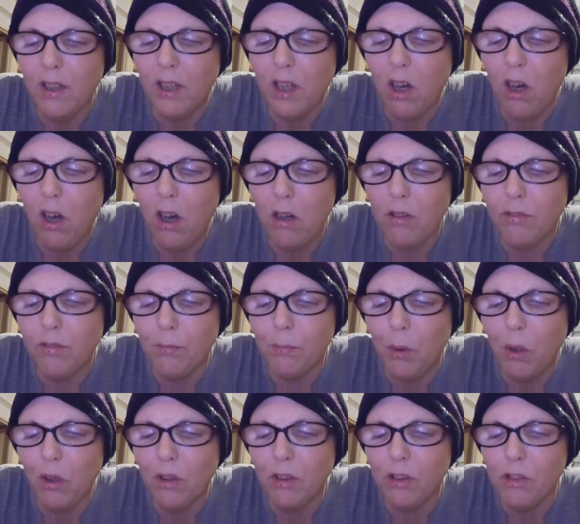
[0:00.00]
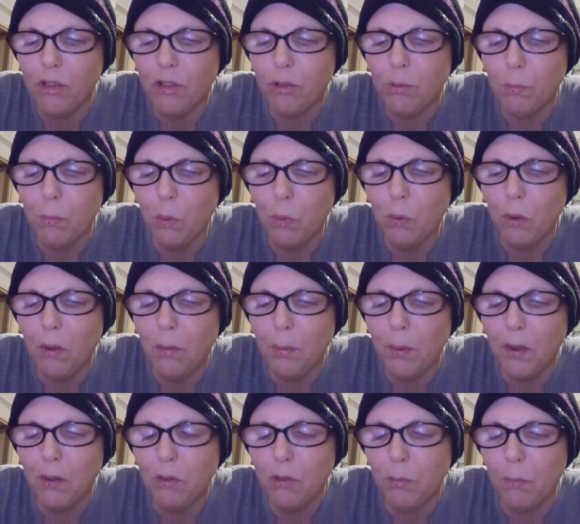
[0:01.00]
halve my smaller
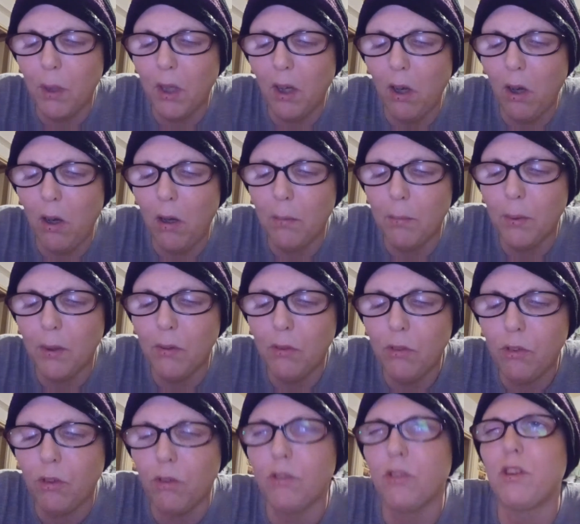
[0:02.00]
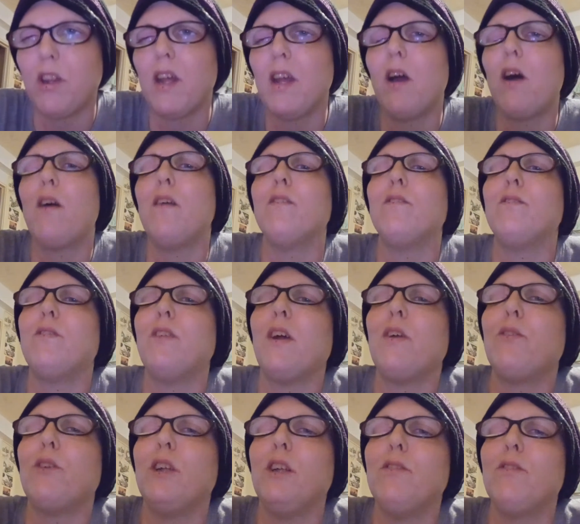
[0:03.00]
pills, my heart pills, because they are
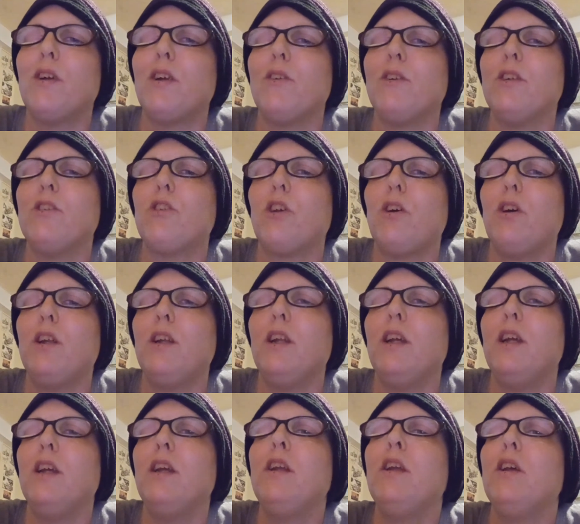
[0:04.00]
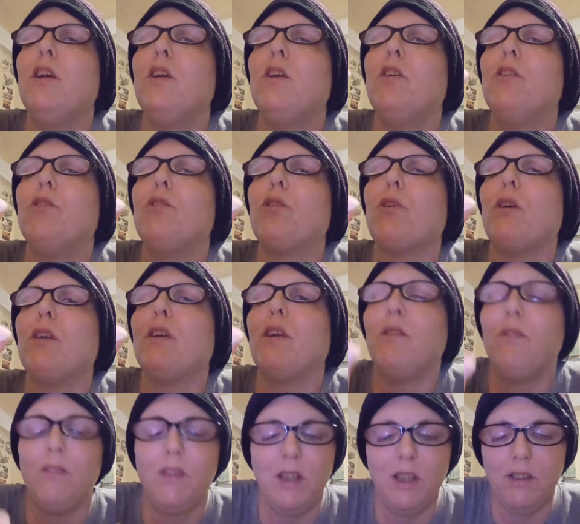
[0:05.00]
very, very tiny. So I
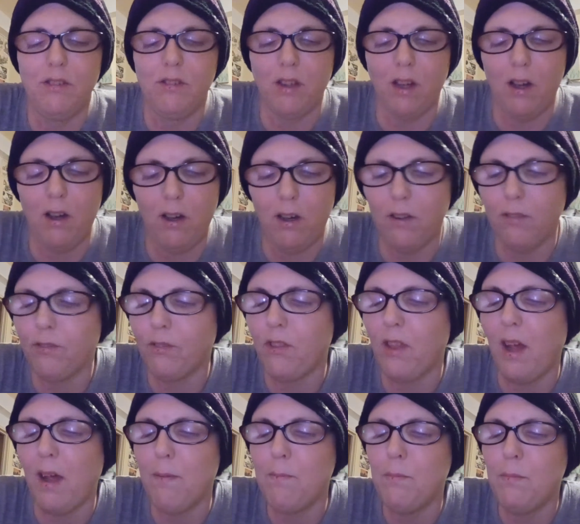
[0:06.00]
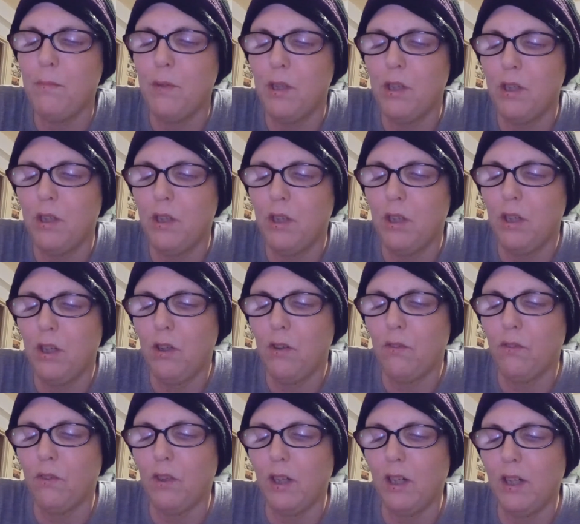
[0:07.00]
don't need to halve them,
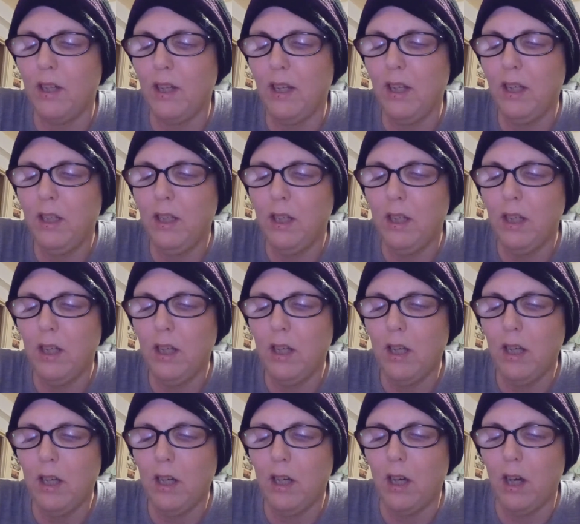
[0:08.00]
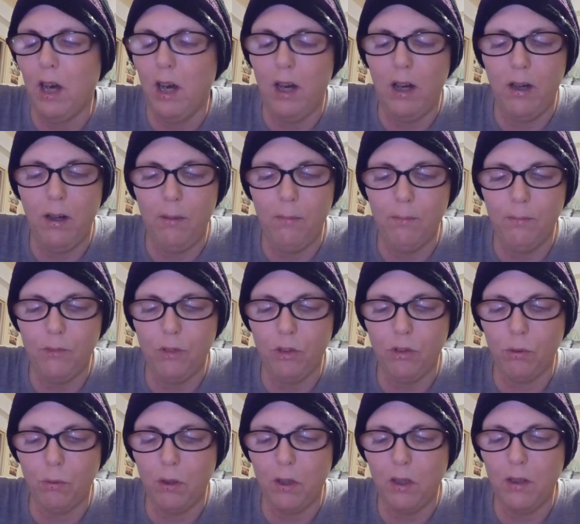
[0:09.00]
really, to
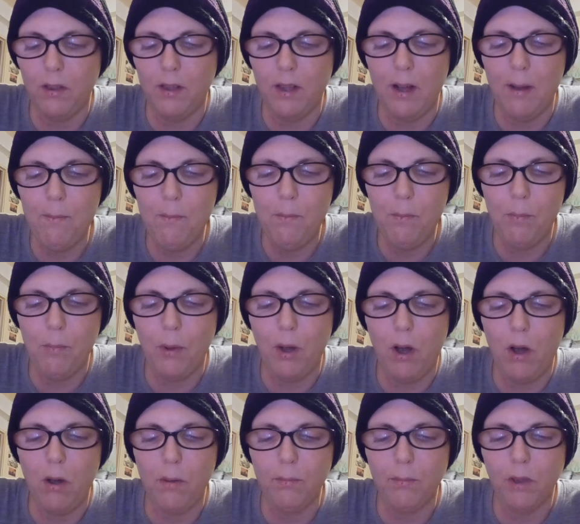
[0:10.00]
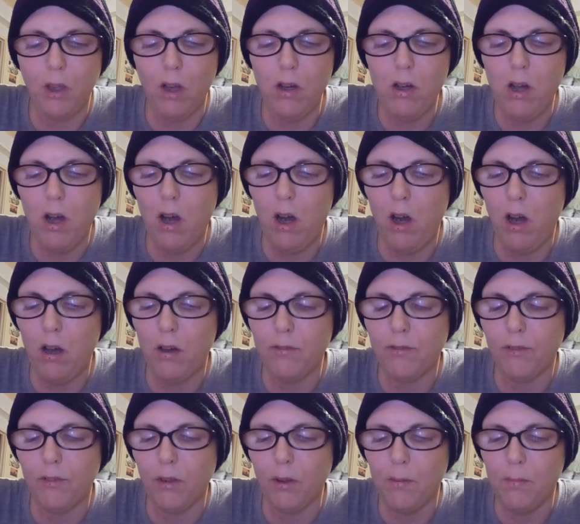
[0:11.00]
swallow them. But I'm going to
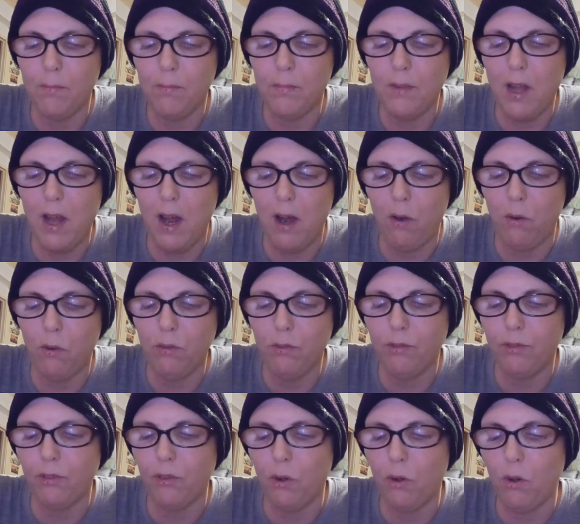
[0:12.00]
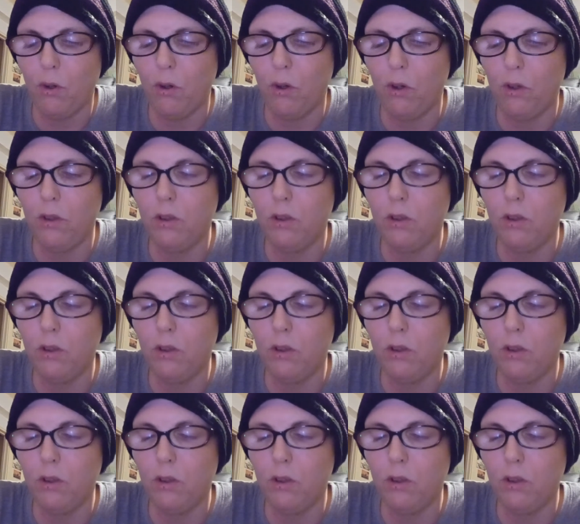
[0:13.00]
halve them now for